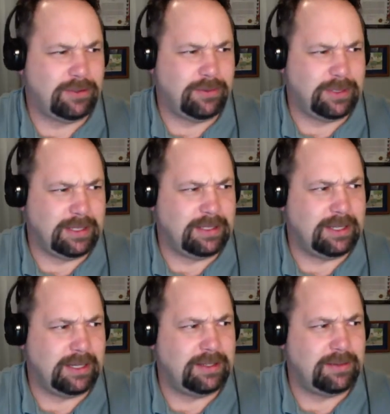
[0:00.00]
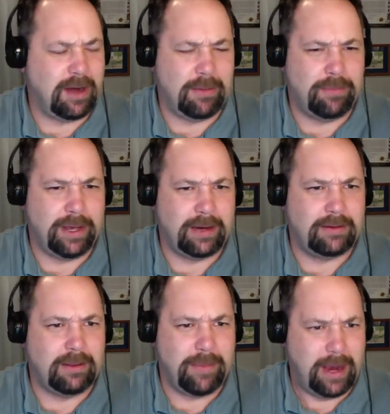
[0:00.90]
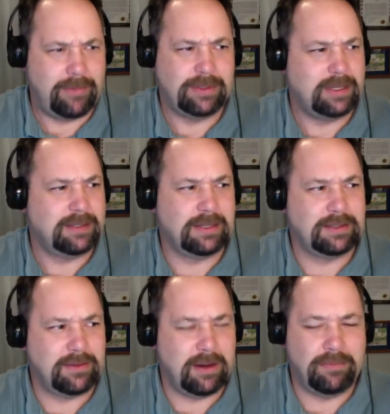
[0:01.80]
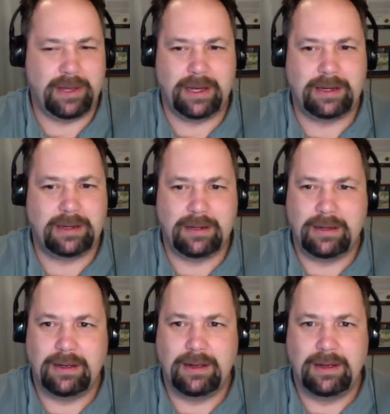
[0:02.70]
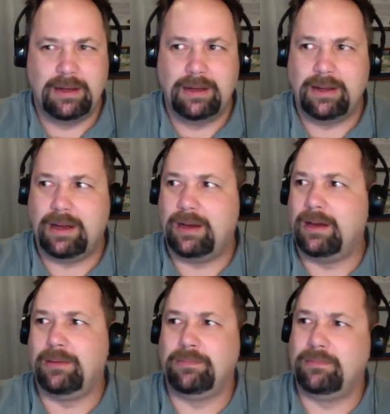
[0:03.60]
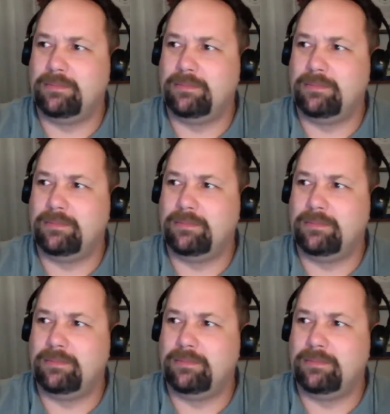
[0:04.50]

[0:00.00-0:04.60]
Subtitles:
was a 6th round pick. LeBanc was a 6th round pick. There's